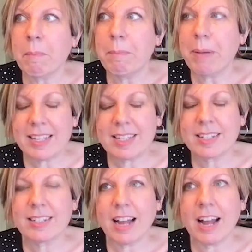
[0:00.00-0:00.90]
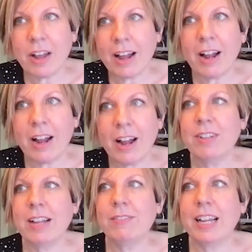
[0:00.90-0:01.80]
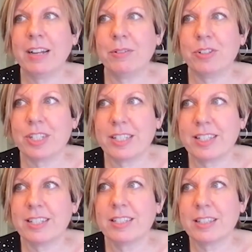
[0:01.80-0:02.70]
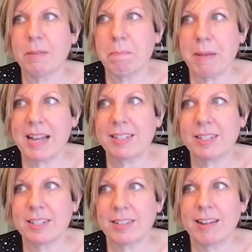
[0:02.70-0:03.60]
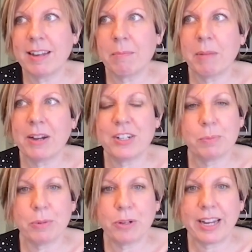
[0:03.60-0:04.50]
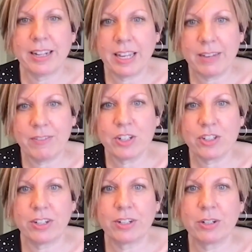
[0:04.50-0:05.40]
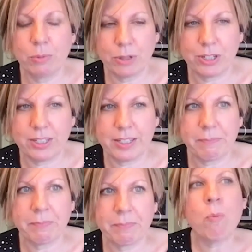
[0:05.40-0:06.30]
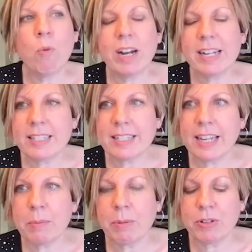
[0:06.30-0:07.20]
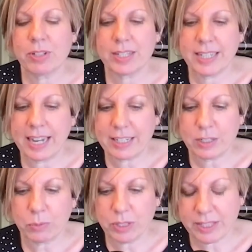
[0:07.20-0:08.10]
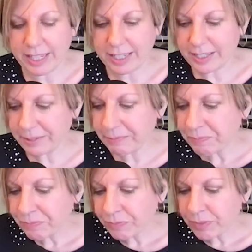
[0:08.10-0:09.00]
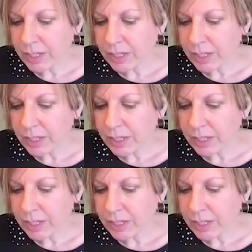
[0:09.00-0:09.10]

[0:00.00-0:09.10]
best uh, other than the five love languages this is the best selling marriage book in the evangelical world and what it said about sex was this